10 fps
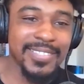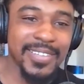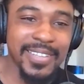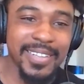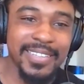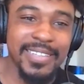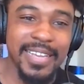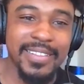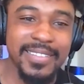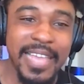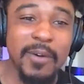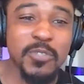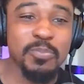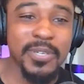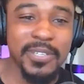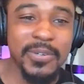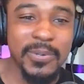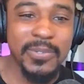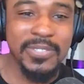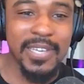So that was pretty
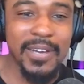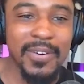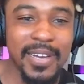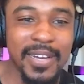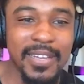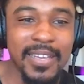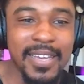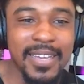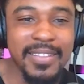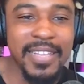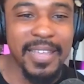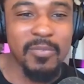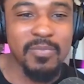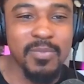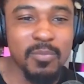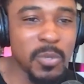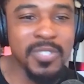cool. So what